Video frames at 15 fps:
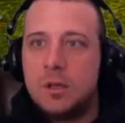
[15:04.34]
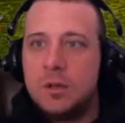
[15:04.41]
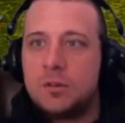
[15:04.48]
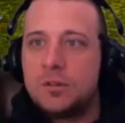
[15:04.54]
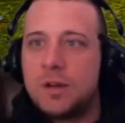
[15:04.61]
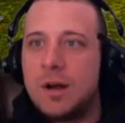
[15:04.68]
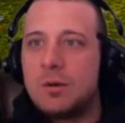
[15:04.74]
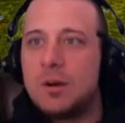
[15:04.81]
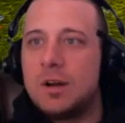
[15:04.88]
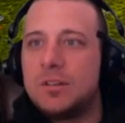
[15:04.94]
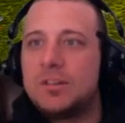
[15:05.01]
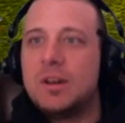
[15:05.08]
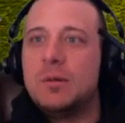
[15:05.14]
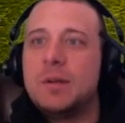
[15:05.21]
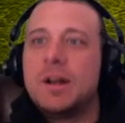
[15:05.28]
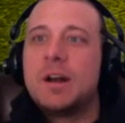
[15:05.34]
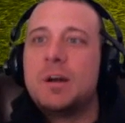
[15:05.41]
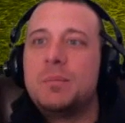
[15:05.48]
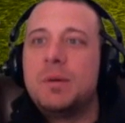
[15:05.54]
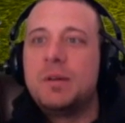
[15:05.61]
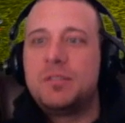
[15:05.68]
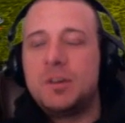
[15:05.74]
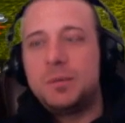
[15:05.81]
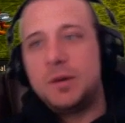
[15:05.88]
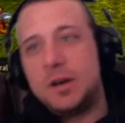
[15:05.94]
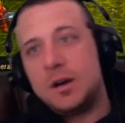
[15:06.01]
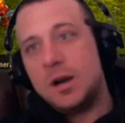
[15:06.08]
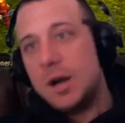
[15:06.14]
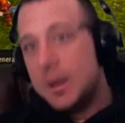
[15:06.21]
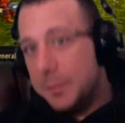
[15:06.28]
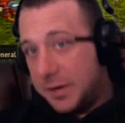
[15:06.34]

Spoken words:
So now we're all set. We got our buffs up here